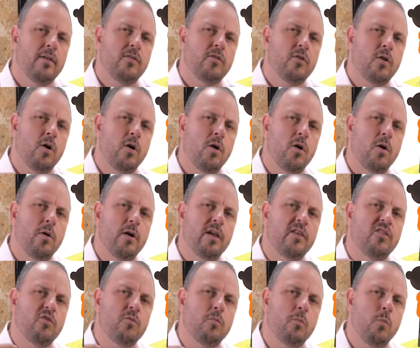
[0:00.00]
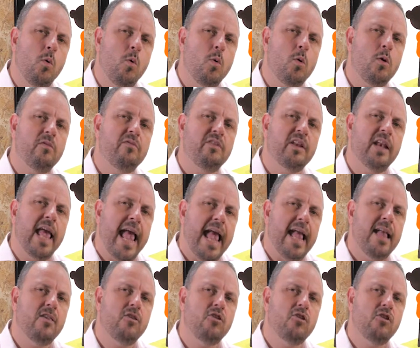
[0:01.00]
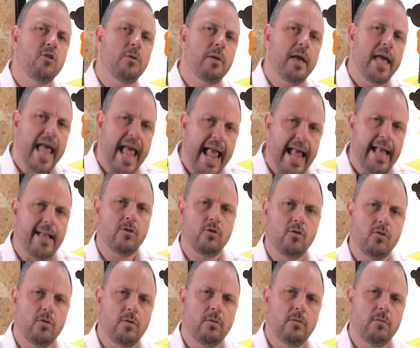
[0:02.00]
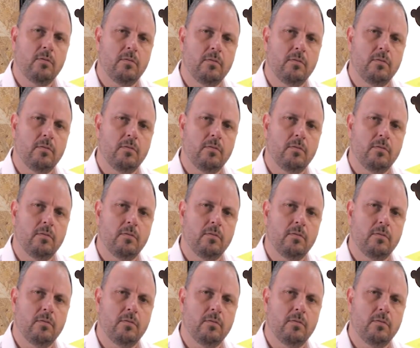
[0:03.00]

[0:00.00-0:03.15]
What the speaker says: So it's more of an H2H